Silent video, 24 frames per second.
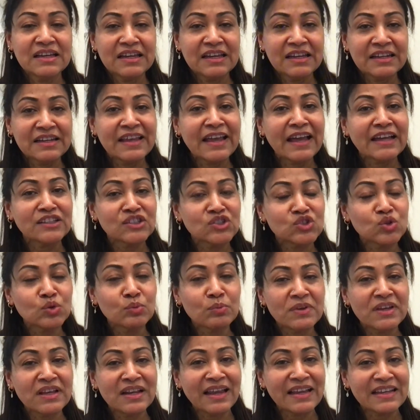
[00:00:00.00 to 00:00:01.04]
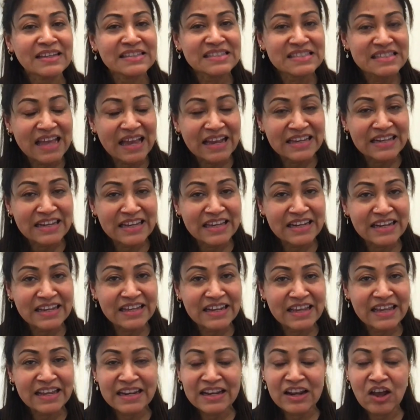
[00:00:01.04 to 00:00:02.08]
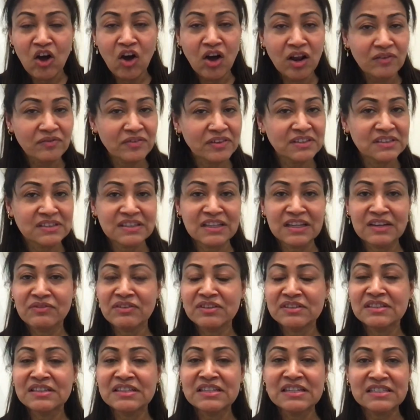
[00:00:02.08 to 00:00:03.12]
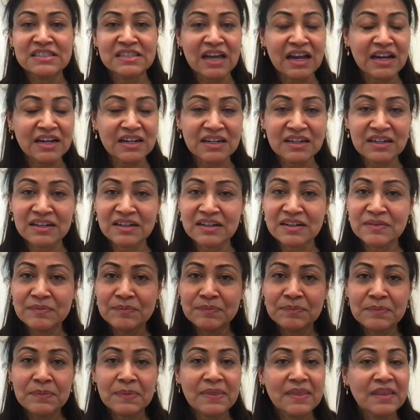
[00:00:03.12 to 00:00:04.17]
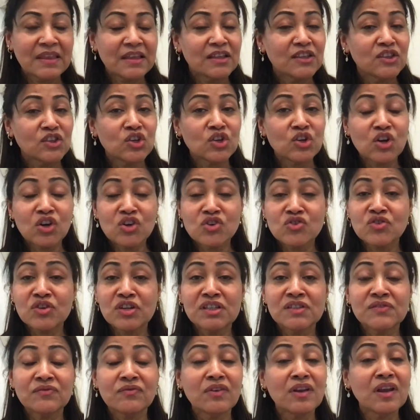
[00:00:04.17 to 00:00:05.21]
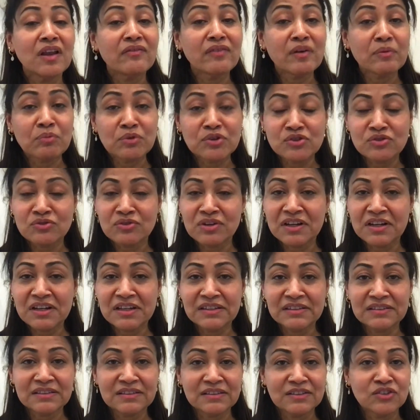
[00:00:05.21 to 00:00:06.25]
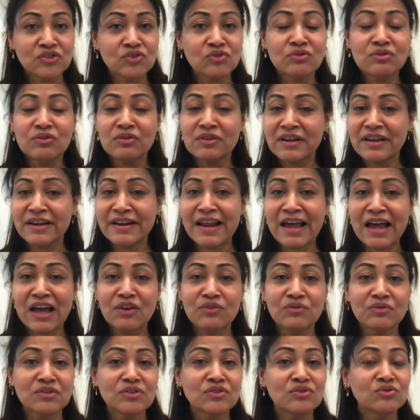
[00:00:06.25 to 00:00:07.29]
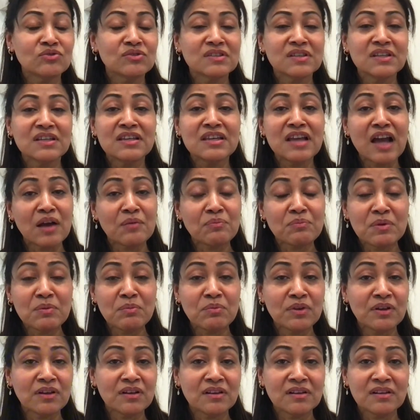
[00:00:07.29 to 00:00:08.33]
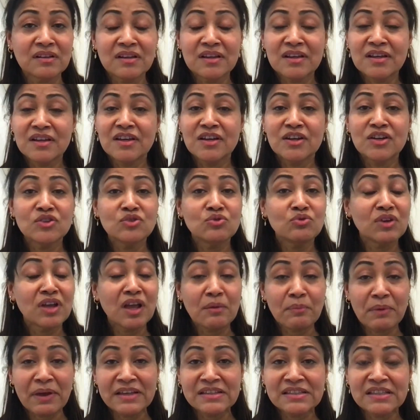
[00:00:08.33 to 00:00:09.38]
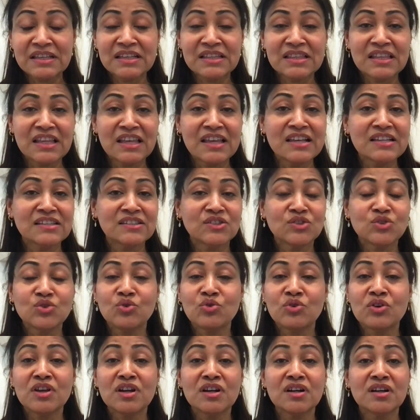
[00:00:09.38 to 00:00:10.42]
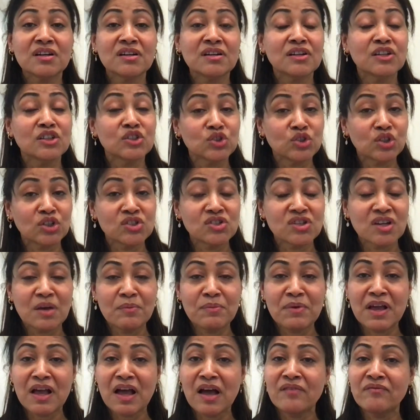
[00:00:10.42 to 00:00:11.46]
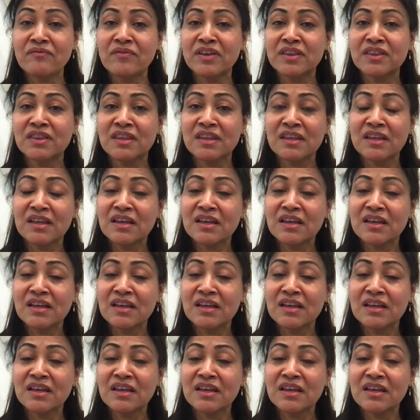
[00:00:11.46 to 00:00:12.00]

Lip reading: it gets to be like stagnated, and always there was a desire. The country is full of opportunities. You look around, you see young people doing amazing things. You hear research coming up with